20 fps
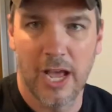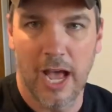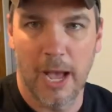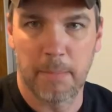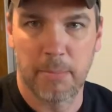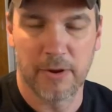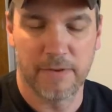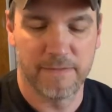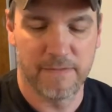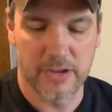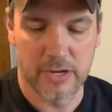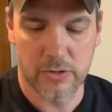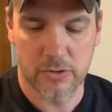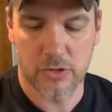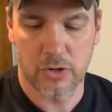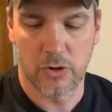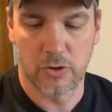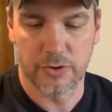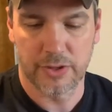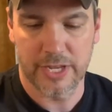I put
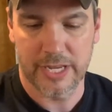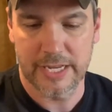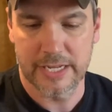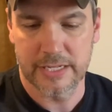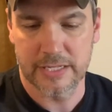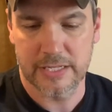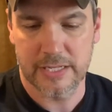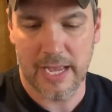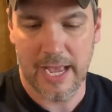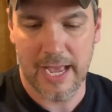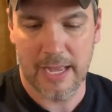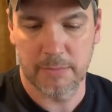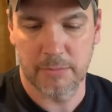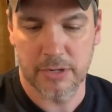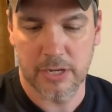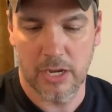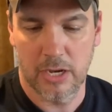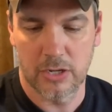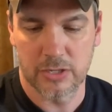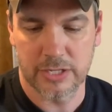Velcro on the inside
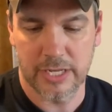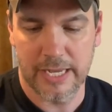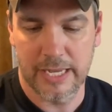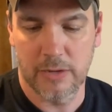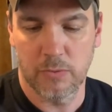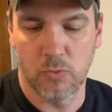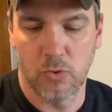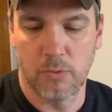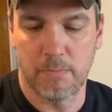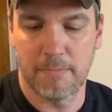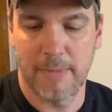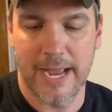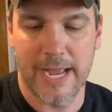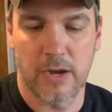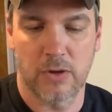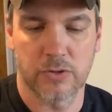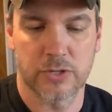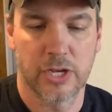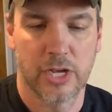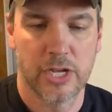because it will
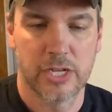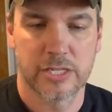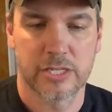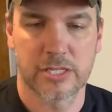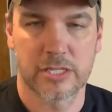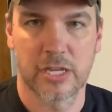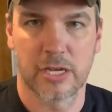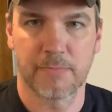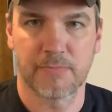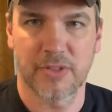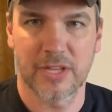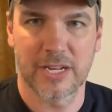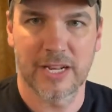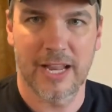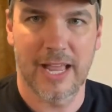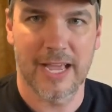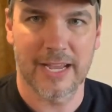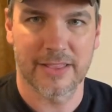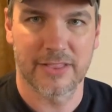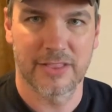mount something
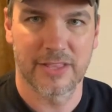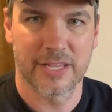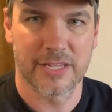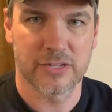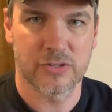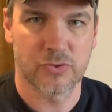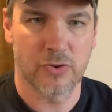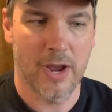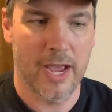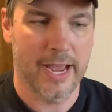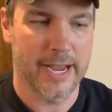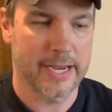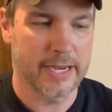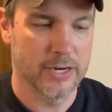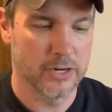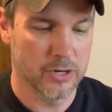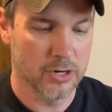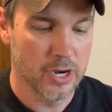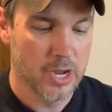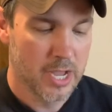like this right
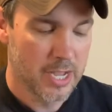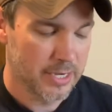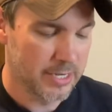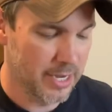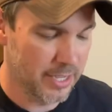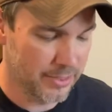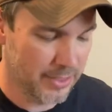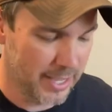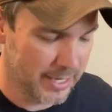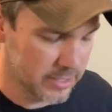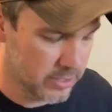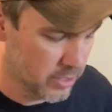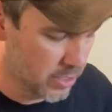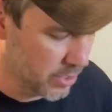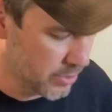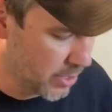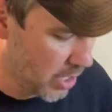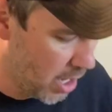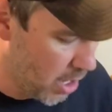here. Now that's not the